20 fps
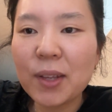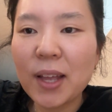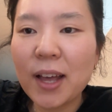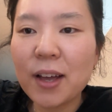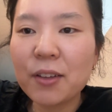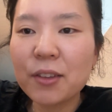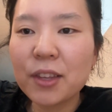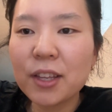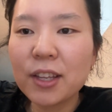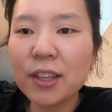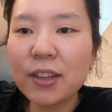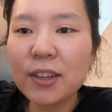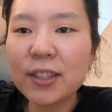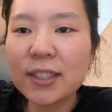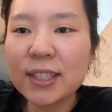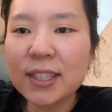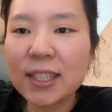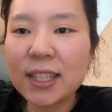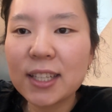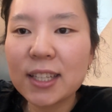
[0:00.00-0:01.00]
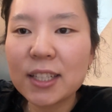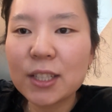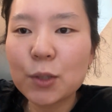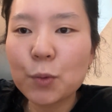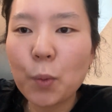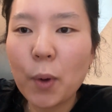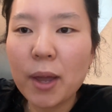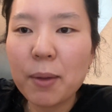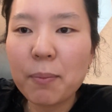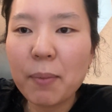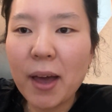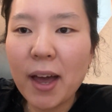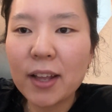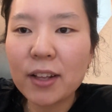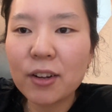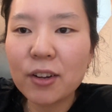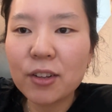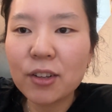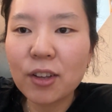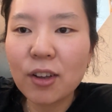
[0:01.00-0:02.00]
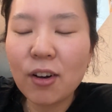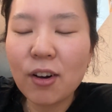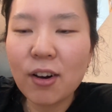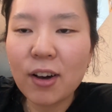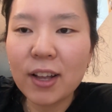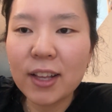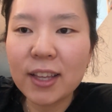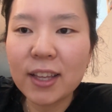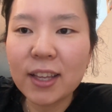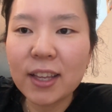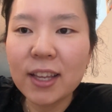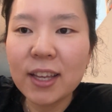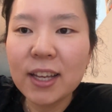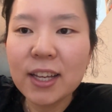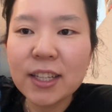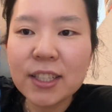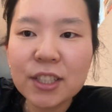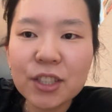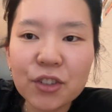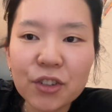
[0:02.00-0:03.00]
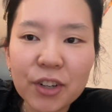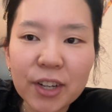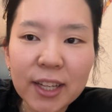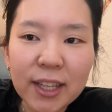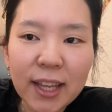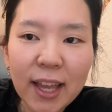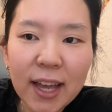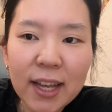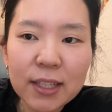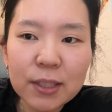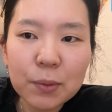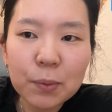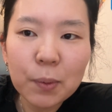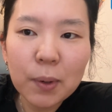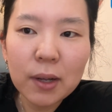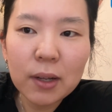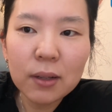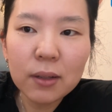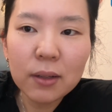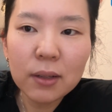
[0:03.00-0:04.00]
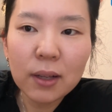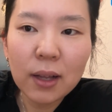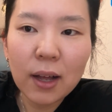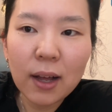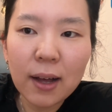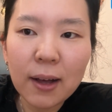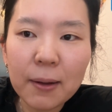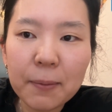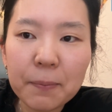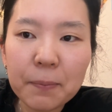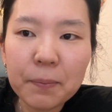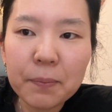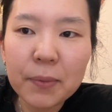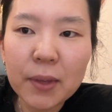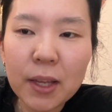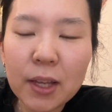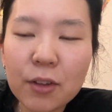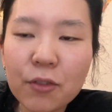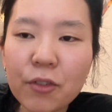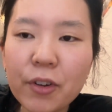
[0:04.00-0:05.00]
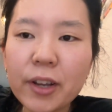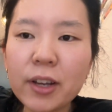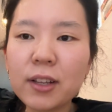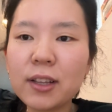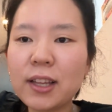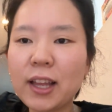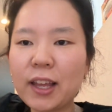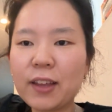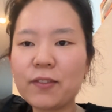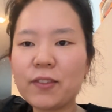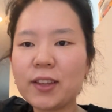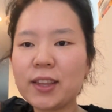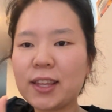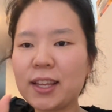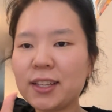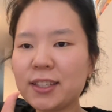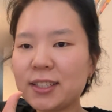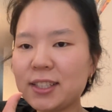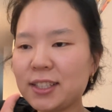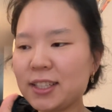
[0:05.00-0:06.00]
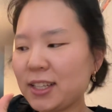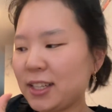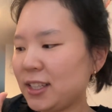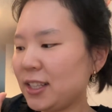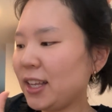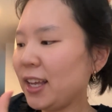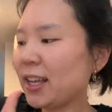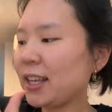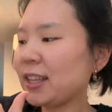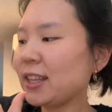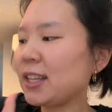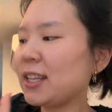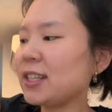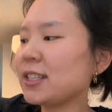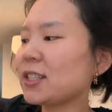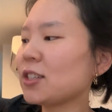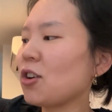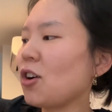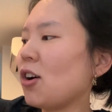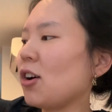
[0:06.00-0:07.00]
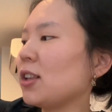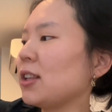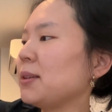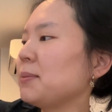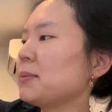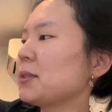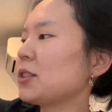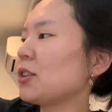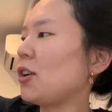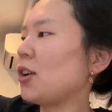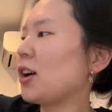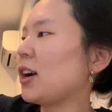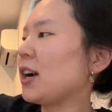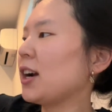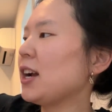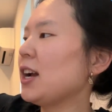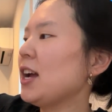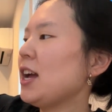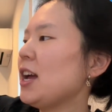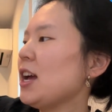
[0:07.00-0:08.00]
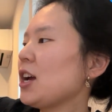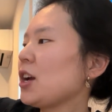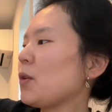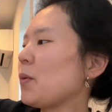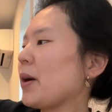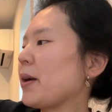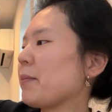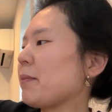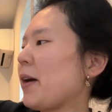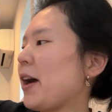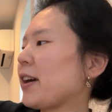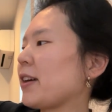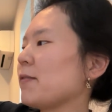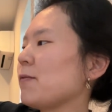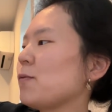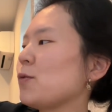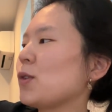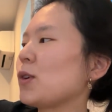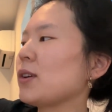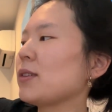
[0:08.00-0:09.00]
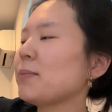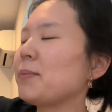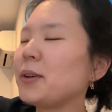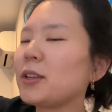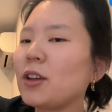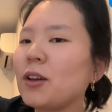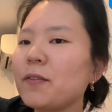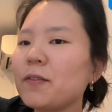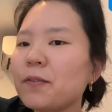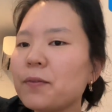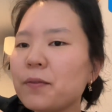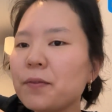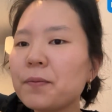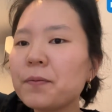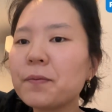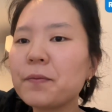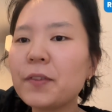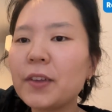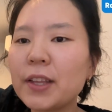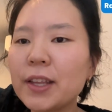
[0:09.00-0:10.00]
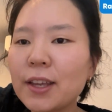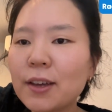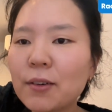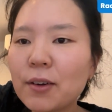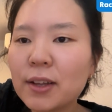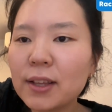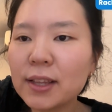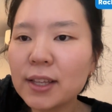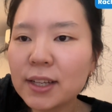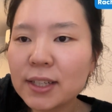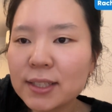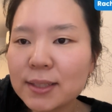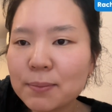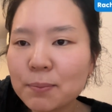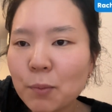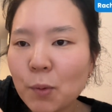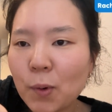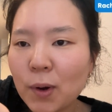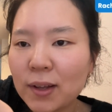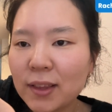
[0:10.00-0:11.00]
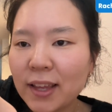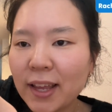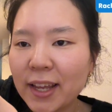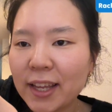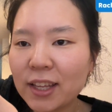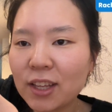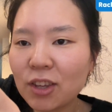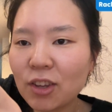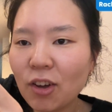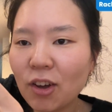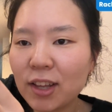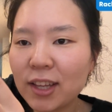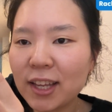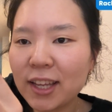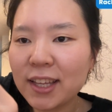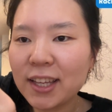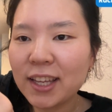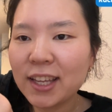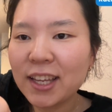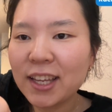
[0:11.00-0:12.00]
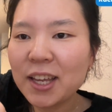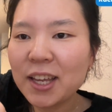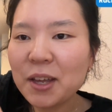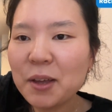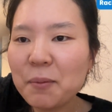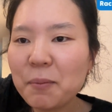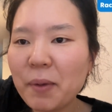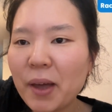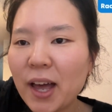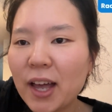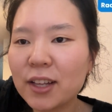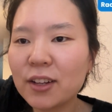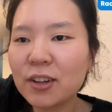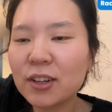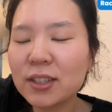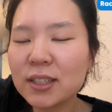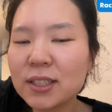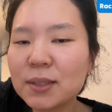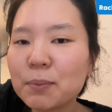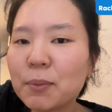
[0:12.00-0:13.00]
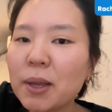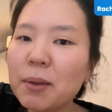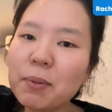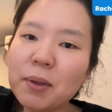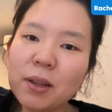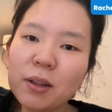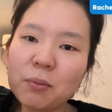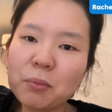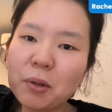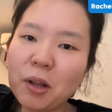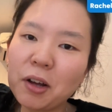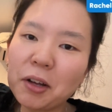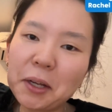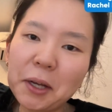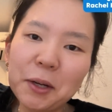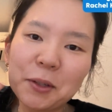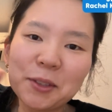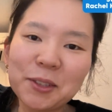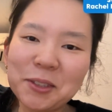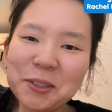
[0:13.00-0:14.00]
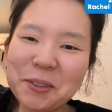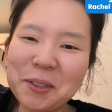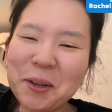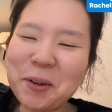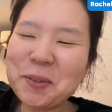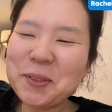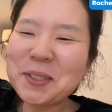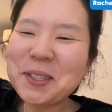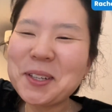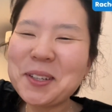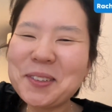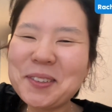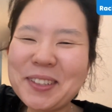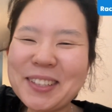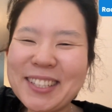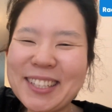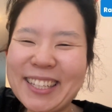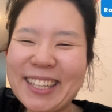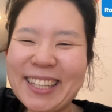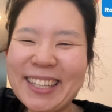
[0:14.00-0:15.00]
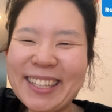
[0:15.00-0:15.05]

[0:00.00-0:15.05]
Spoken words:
I don't think you can see the sway pattern on screen as well. In real life it does look like these columns are going back and forth, but on video it looks more like dotted patterns. Maybe I'll block out, who knows, we'll see.